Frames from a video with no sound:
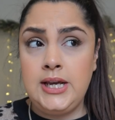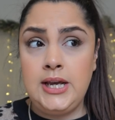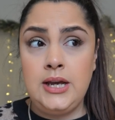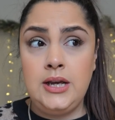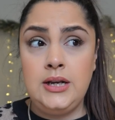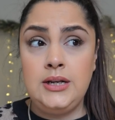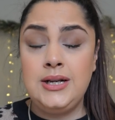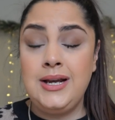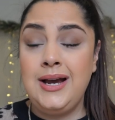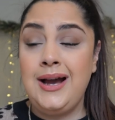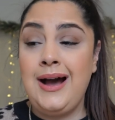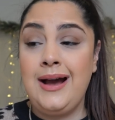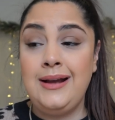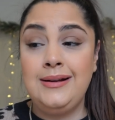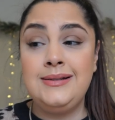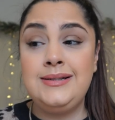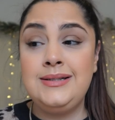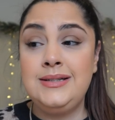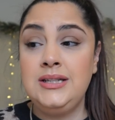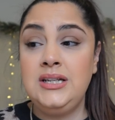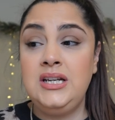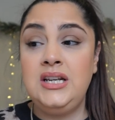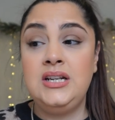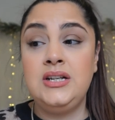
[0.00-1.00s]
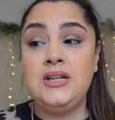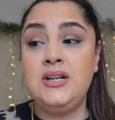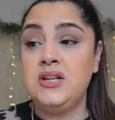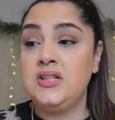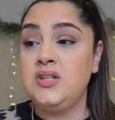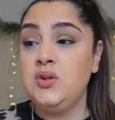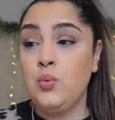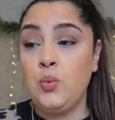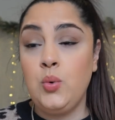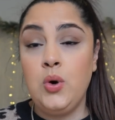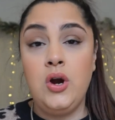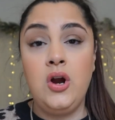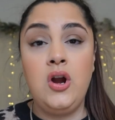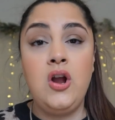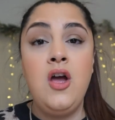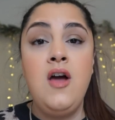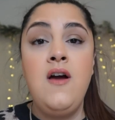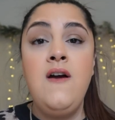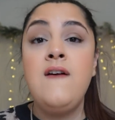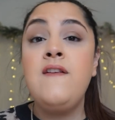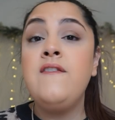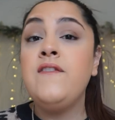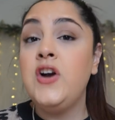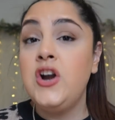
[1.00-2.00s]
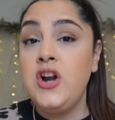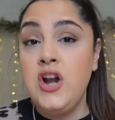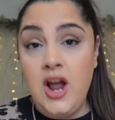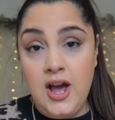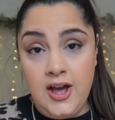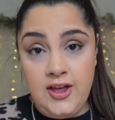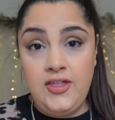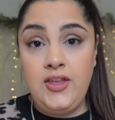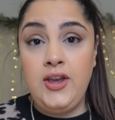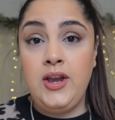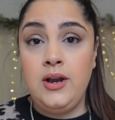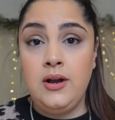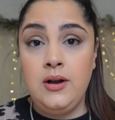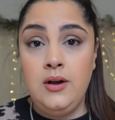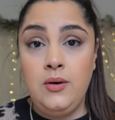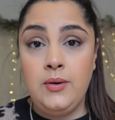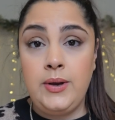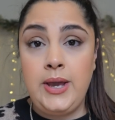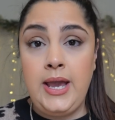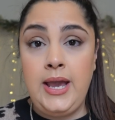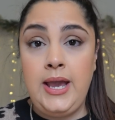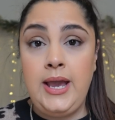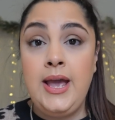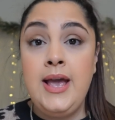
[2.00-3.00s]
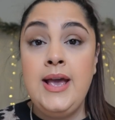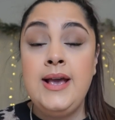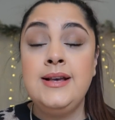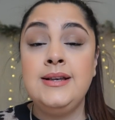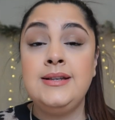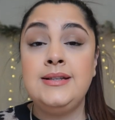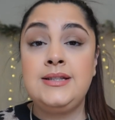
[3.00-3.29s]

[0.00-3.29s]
And honestly, doesn't work for nothing, okay?